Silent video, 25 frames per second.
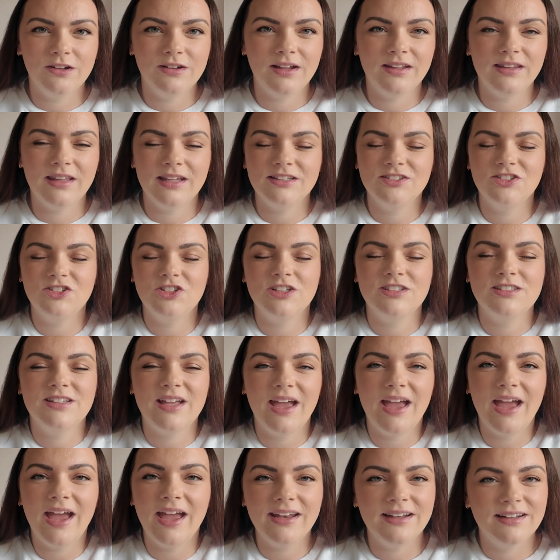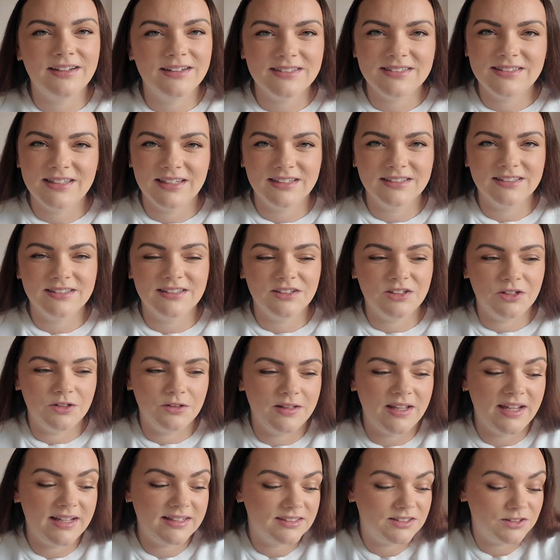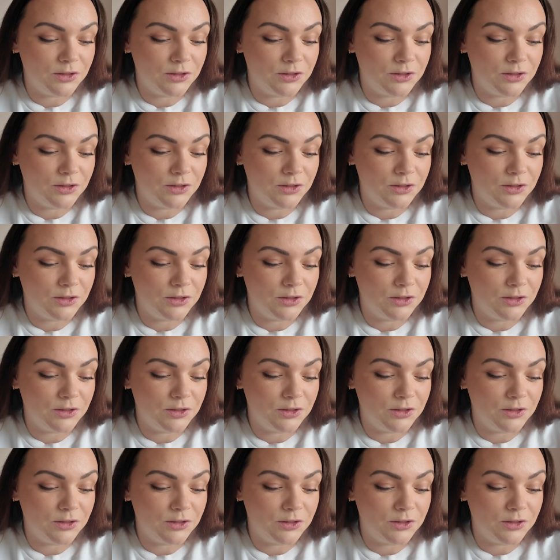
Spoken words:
Like, there's just endless things to do there.